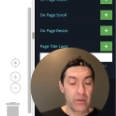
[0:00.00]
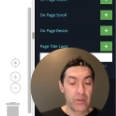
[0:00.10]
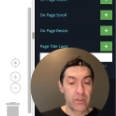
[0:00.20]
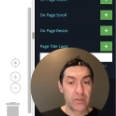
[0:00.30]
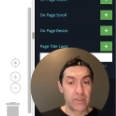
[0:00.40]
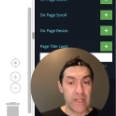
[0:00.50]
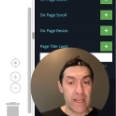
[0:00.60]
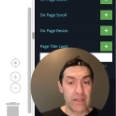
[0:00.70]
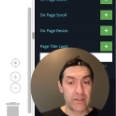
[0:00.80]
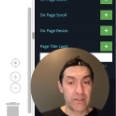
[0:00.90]

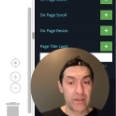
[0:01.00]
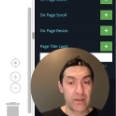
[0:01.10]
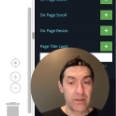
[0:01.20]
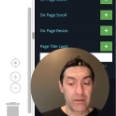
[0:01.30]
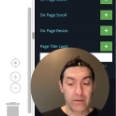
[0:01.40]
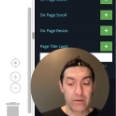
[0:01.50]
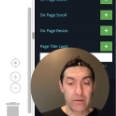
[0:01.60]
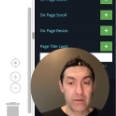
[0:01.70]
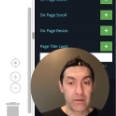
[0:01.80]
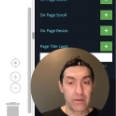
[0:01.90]
today's
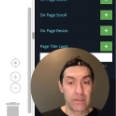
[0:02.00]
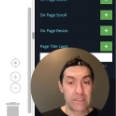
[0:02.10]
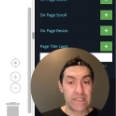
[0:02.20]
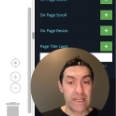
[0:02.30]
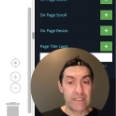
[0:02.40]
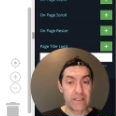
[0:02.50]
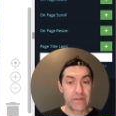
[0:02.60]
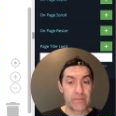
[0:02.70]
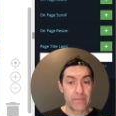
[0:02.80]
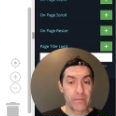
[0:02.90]
date.
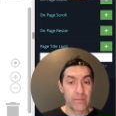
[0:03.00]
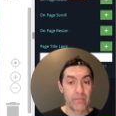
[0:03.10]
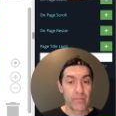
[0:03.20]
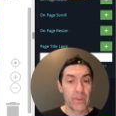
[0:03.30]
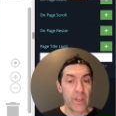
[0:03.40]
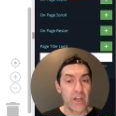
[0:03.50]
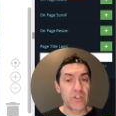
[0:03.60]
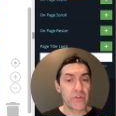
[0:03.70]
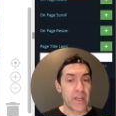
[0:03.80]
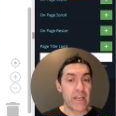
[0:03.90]
It is
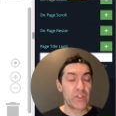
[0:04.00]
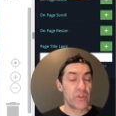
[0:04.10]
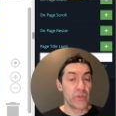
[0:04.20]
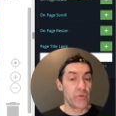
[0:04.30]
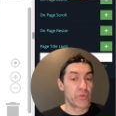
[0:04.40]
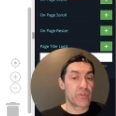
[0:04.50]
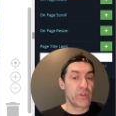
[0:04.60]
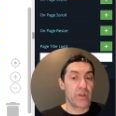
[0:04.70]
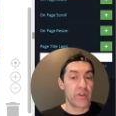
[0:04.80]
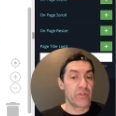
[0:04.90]
okay to use
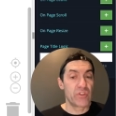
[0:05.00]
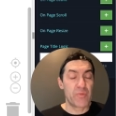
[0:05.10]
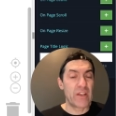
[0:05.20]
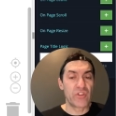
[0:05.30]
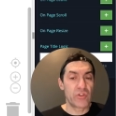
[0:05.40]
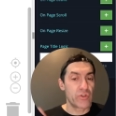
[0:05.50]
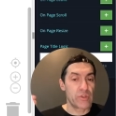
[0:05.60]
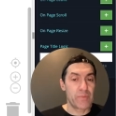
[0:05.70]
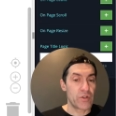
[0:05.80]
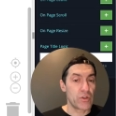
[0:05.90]
uh, spaces or
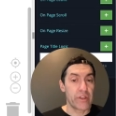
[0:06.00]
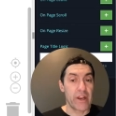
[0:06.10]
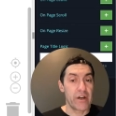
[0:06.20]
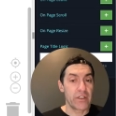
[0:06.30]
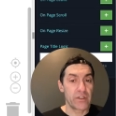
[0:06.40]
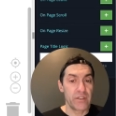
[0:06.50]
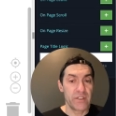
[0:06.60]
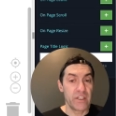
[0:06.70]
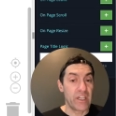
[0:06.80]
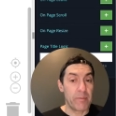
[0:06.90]
special characters
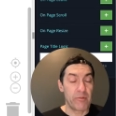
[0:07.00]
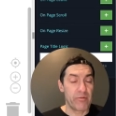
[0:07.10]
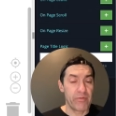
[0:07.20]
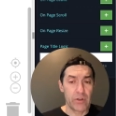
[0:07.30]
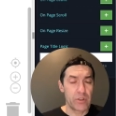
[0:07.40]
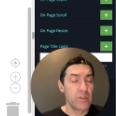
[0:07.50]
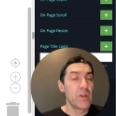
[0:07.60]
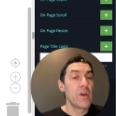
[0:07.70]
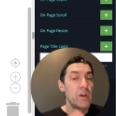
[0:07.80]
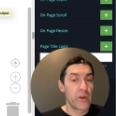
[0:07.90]
in the name of the function.
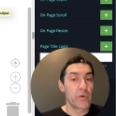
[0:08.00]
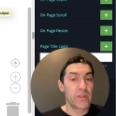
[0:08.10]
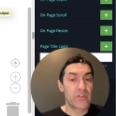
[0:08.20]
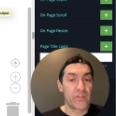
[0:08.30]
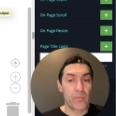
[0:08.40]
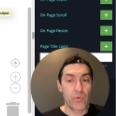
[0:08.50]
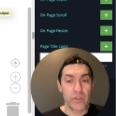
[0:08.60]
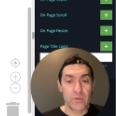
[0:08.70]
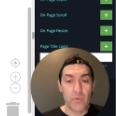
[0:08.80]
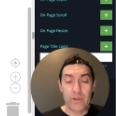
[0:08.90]
Codeless
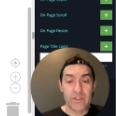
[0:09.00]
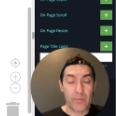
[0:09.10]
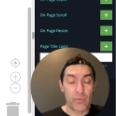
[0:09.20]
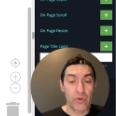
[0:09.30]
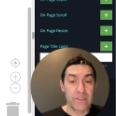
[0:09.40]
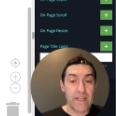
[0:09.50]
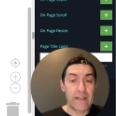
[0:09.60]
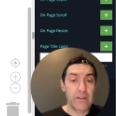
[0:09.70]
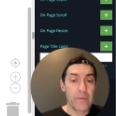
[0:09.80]
supports, supports that.